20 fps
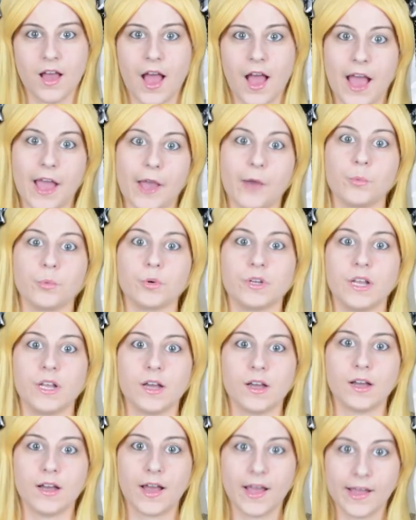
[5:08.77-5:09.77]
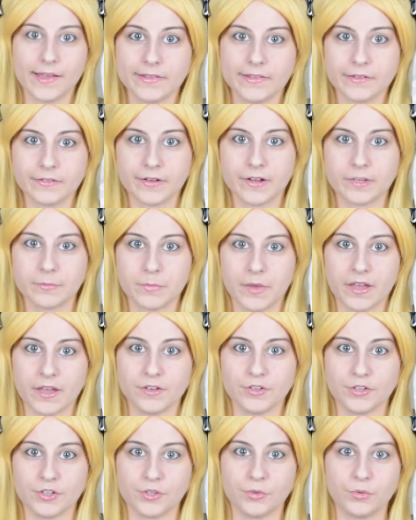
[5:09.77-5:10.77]
I would highly
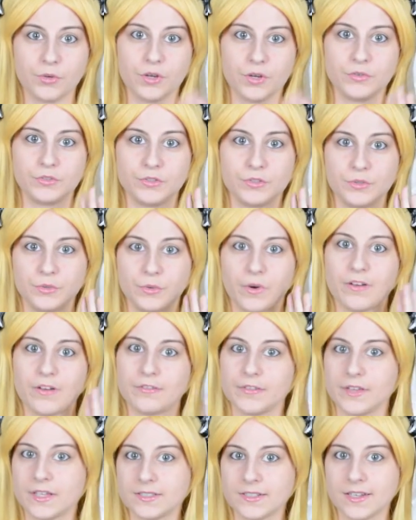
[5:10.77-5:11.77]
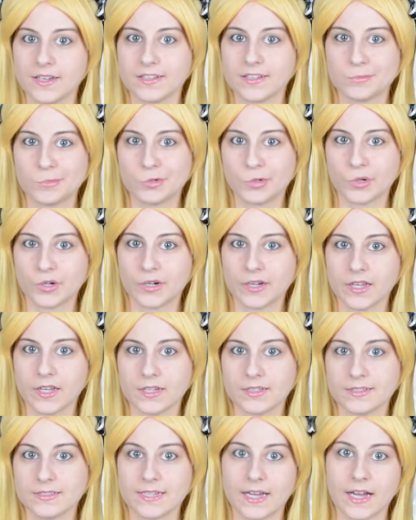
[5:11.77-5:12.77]
recommend you go to
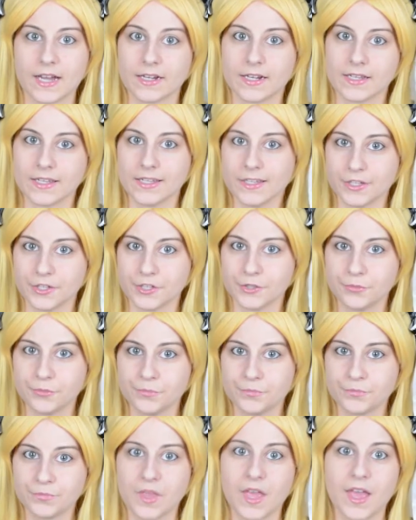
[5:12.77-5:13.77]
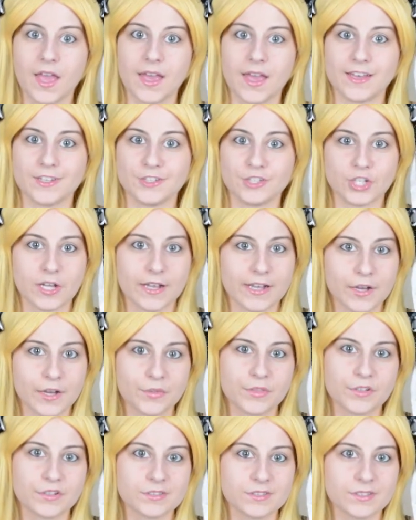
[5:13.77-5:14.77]
fantasmagoria.eu and check
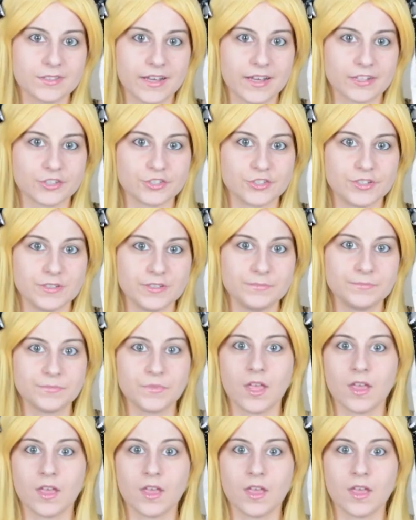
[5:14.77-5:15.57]
out their selection.